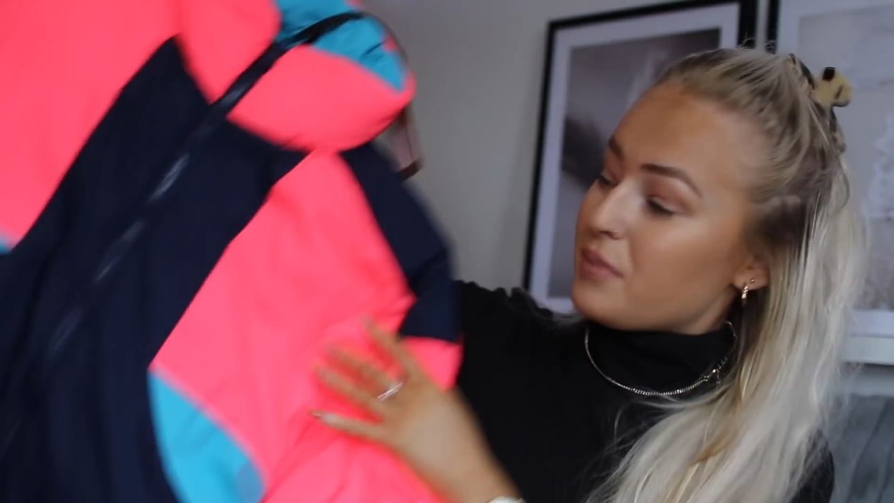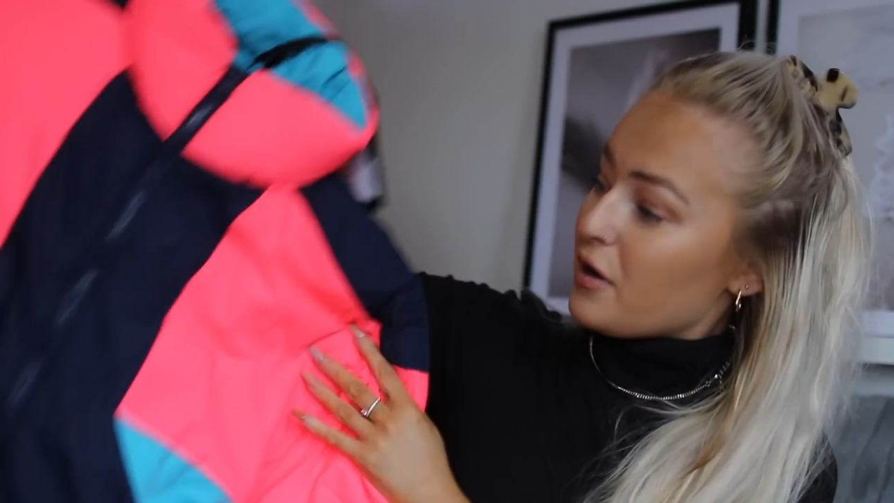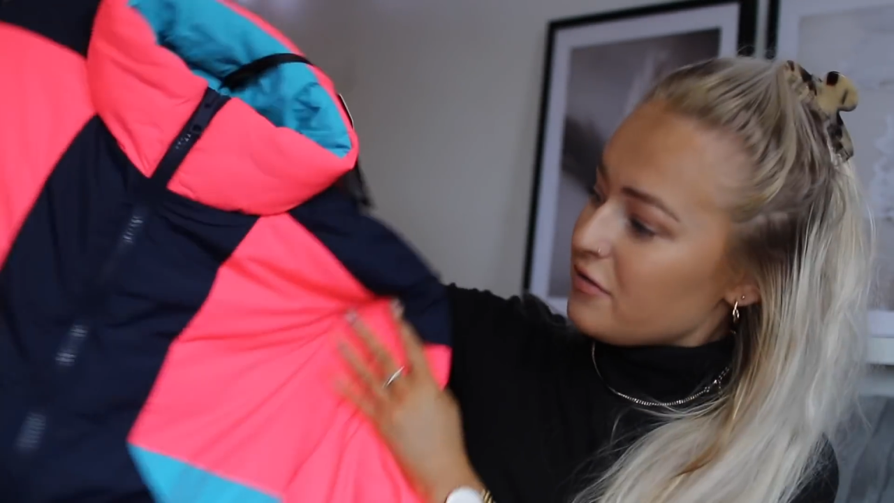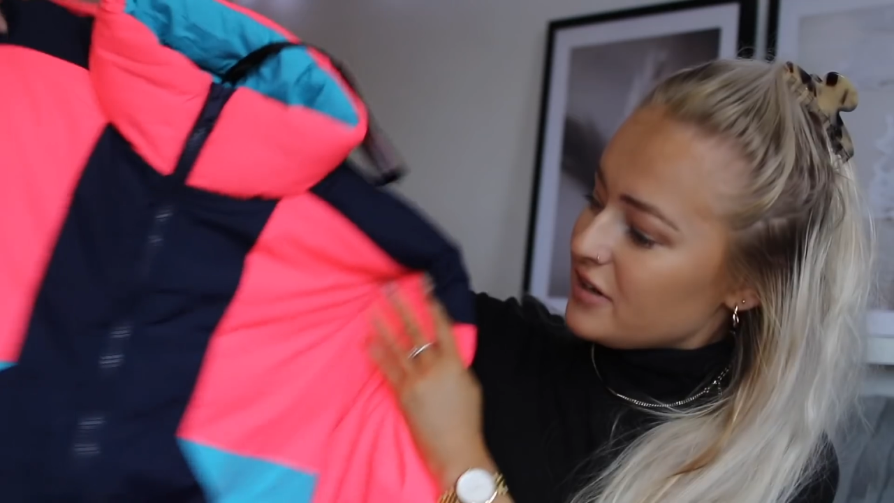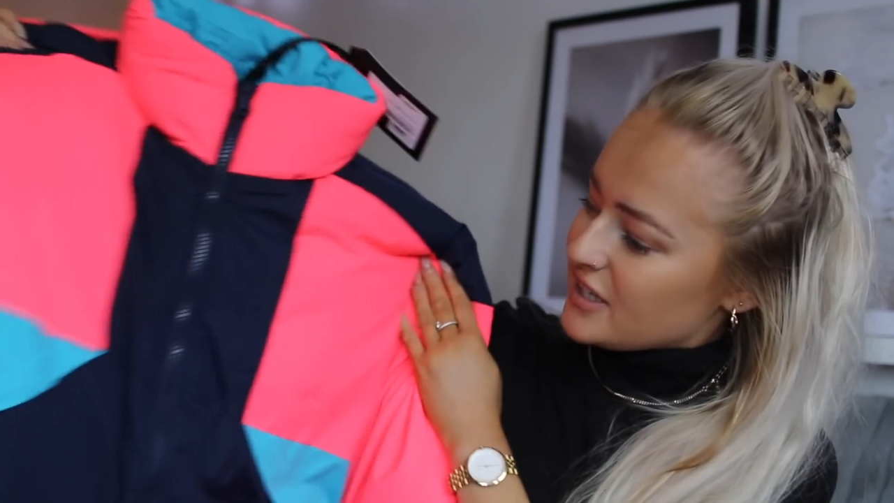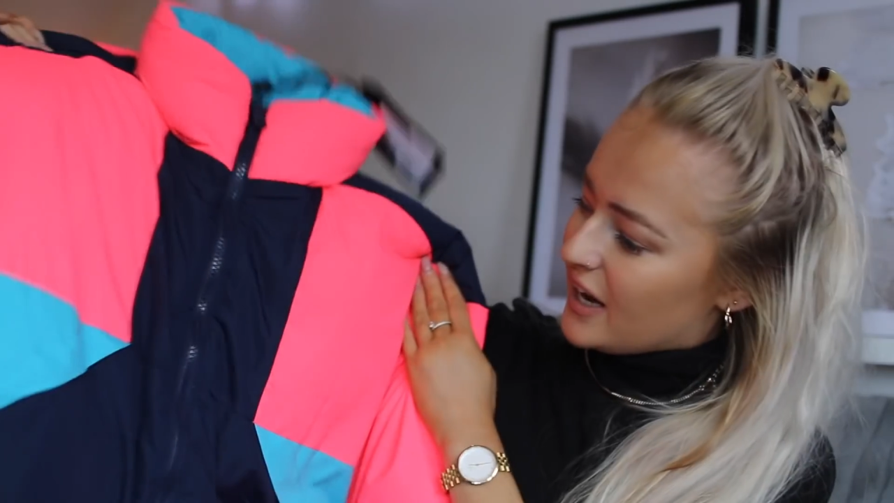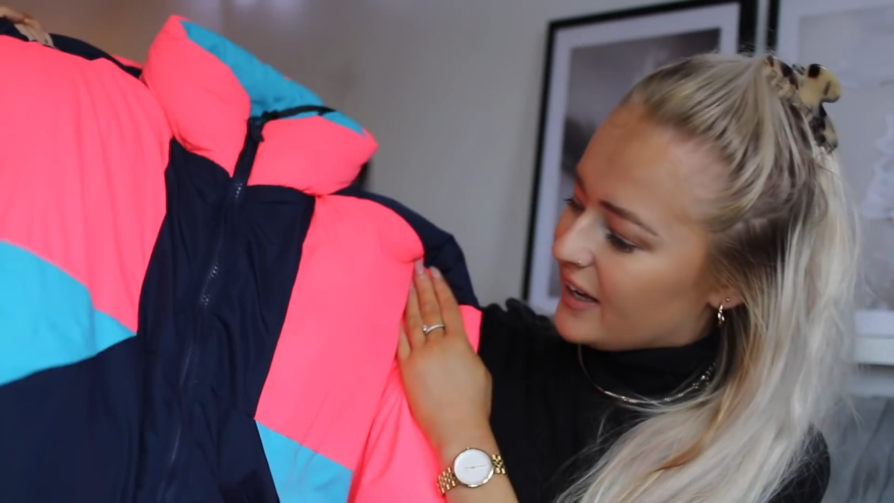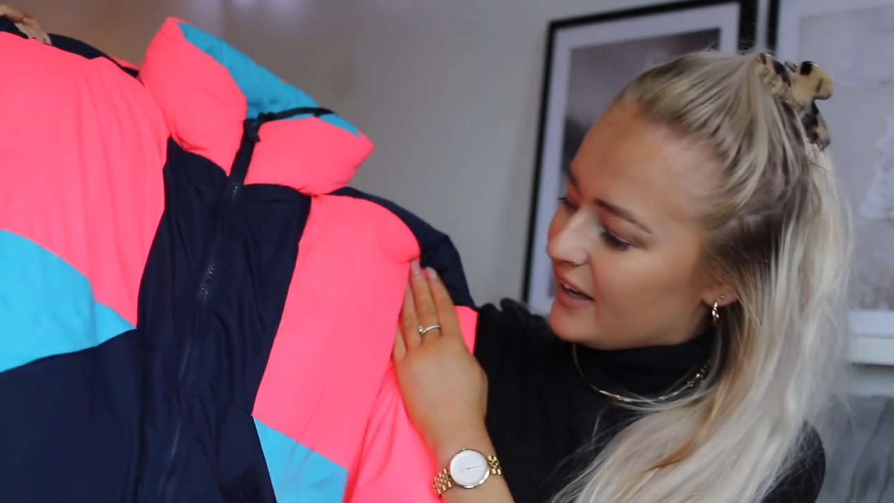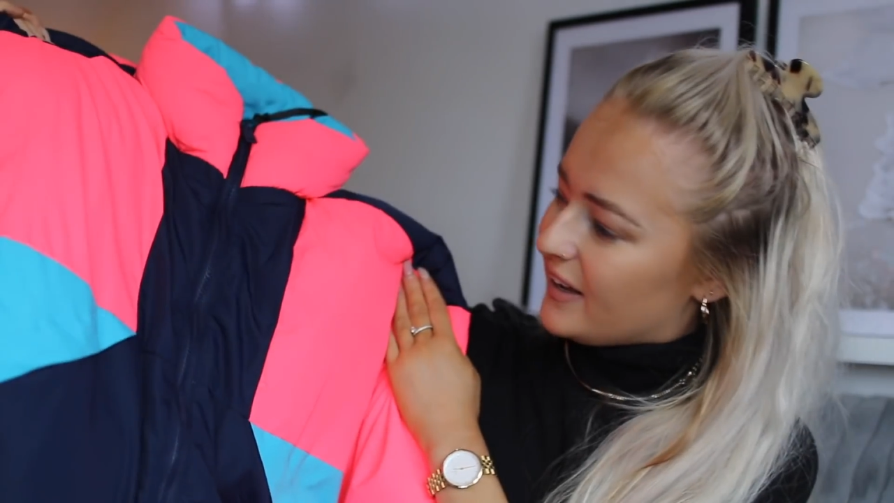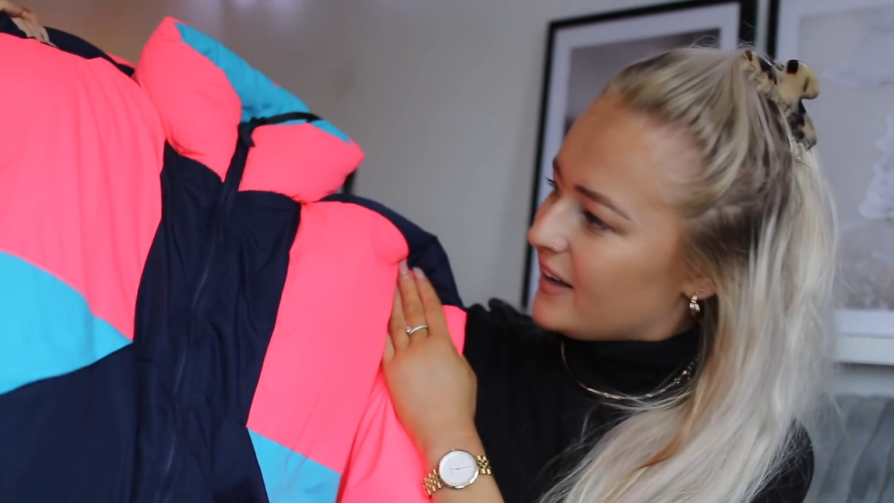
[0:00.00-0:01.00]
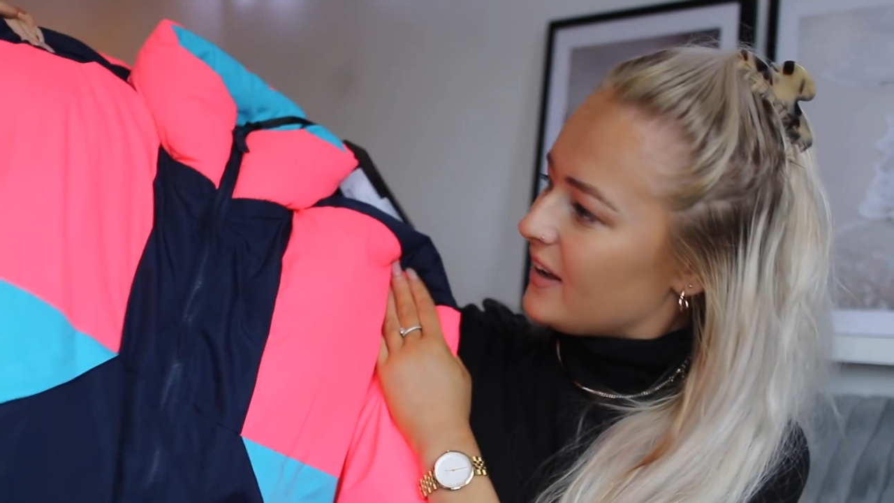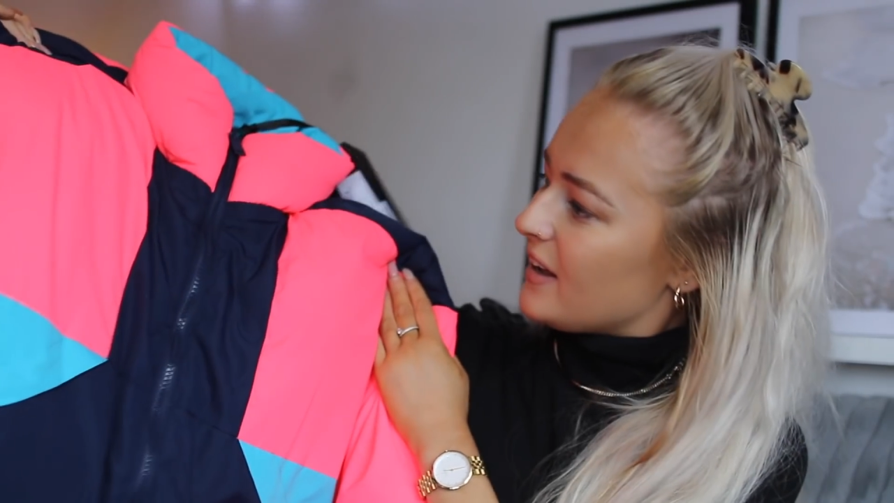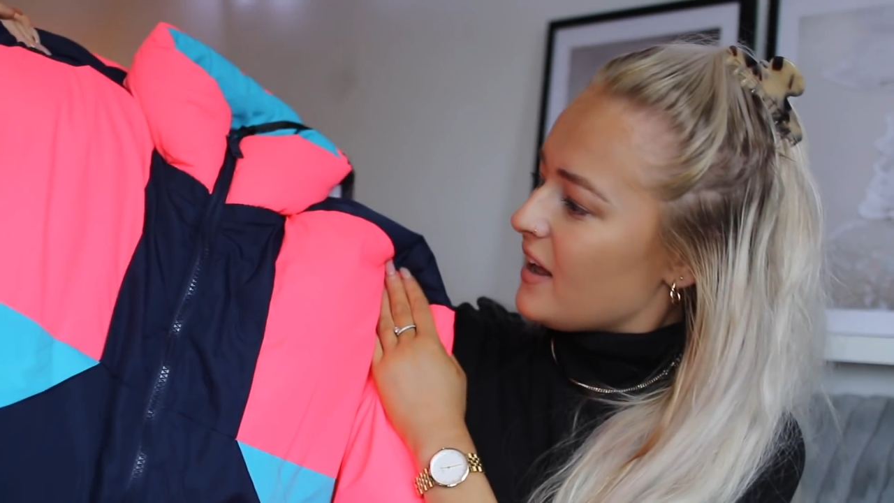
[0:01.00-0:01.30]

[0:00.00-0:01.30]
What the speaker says: puffer jacket